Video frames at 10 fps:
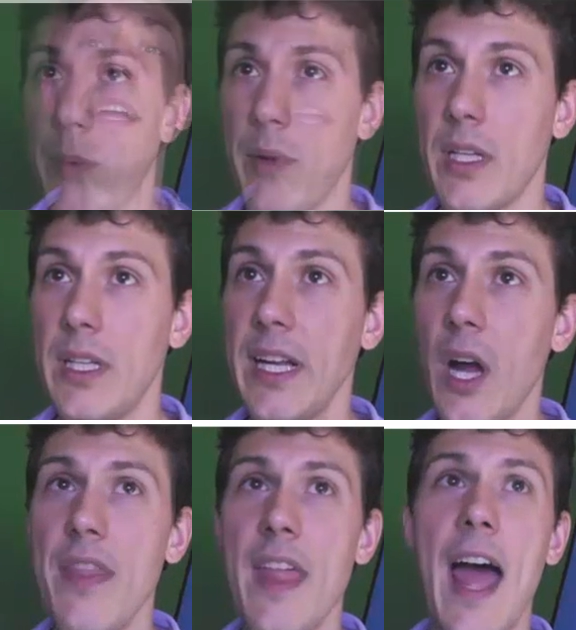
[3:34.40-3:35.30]
So I'm going to click
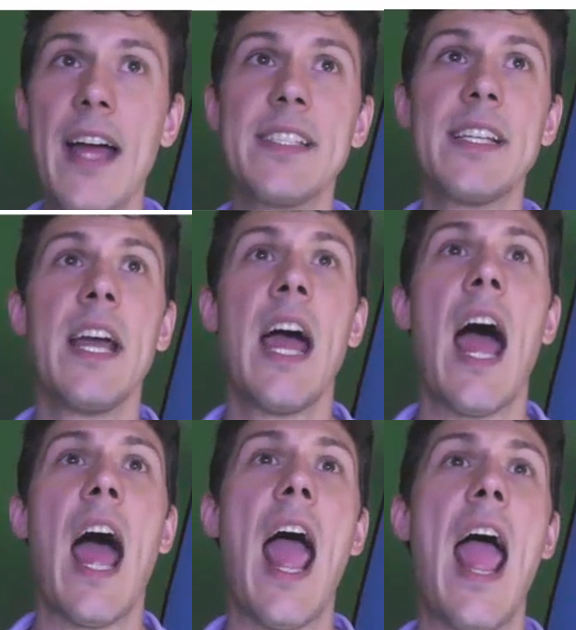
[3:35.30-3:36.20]
on that.
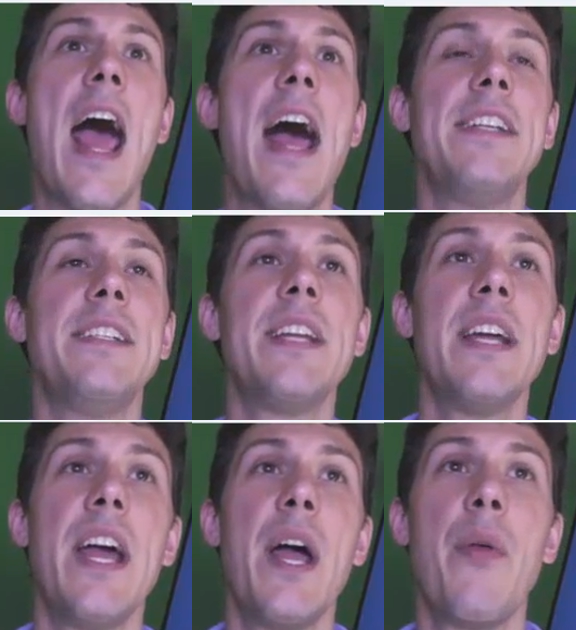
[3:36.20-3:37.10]
And
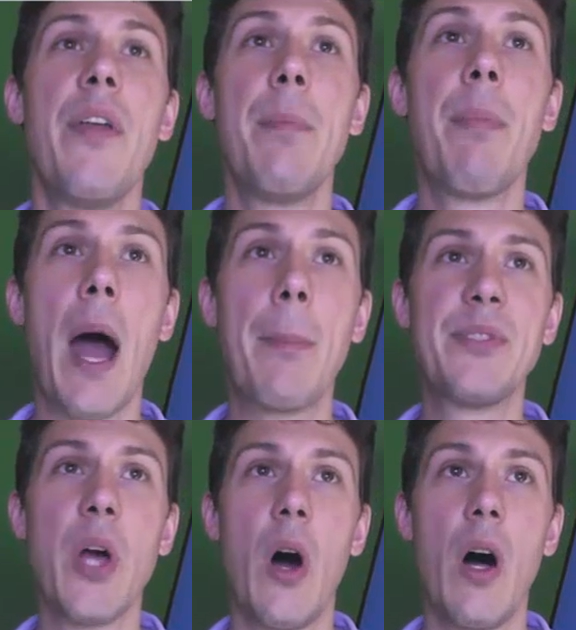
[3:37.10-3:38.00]
it
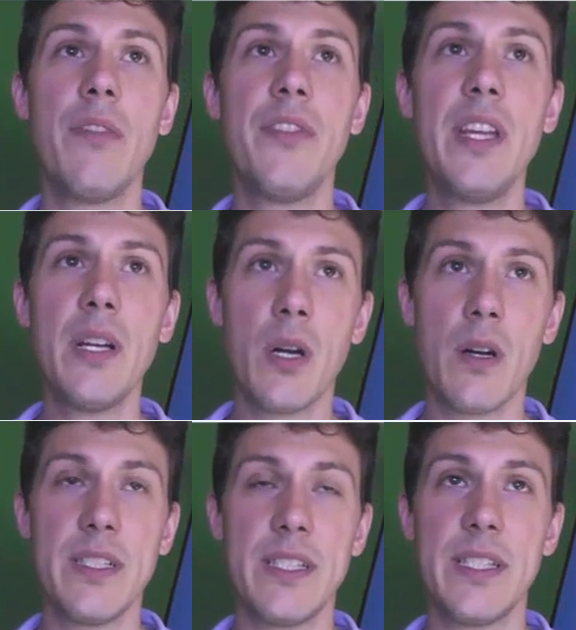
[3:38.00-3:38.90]
pops, all of the
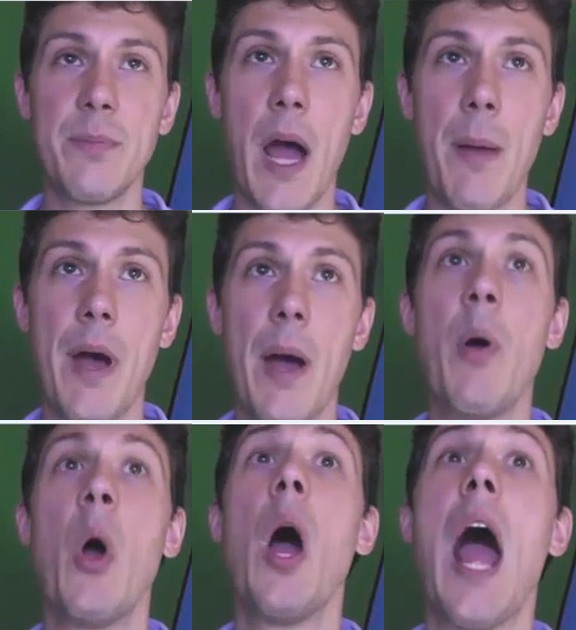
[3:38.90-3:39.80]
occurrences pop
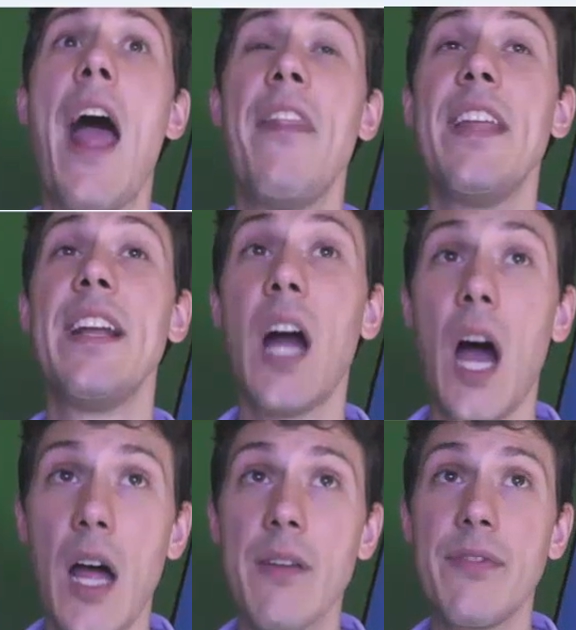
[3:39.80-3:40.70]
up, and the
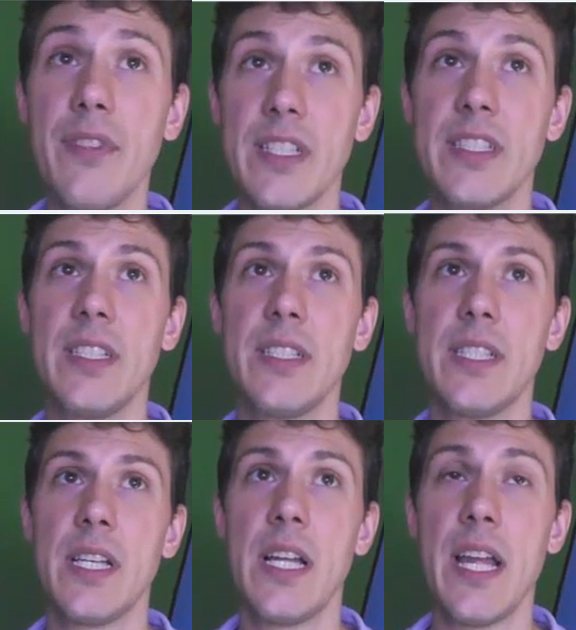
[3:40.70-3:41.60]

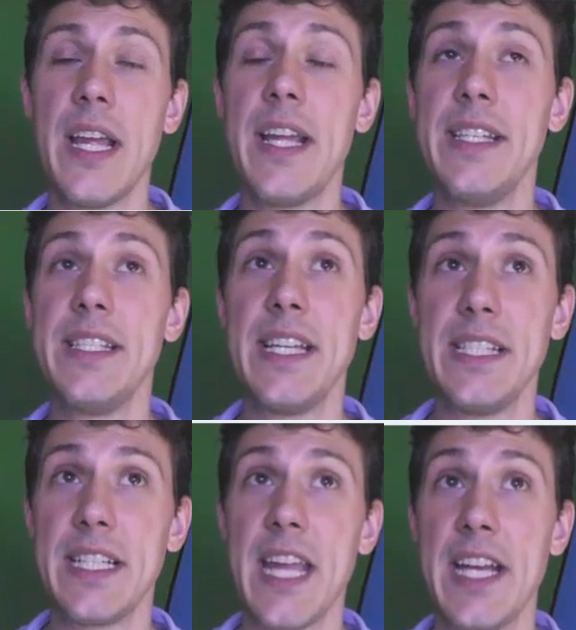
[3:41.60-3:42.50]
conflict is
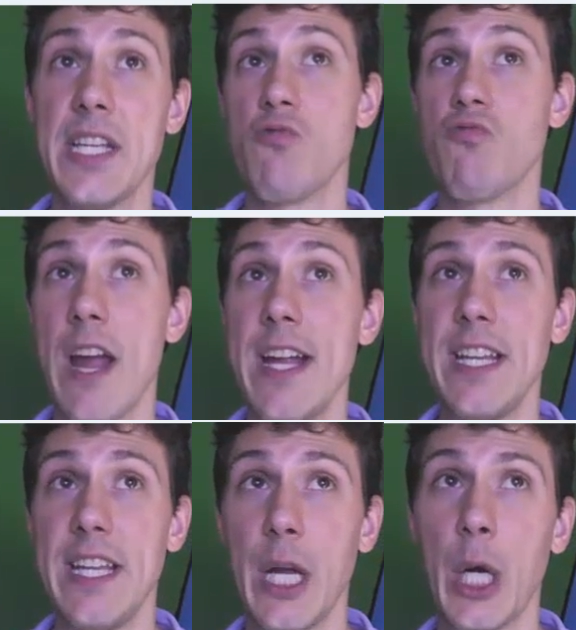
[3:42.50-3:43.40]
indicated
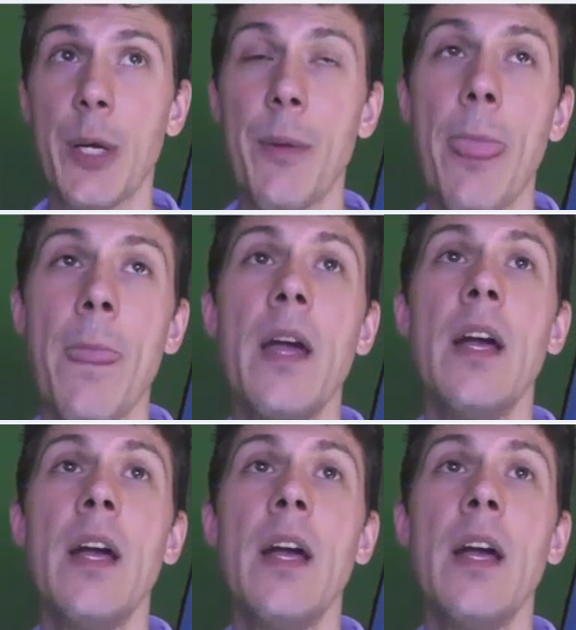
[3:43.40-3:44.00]
right here.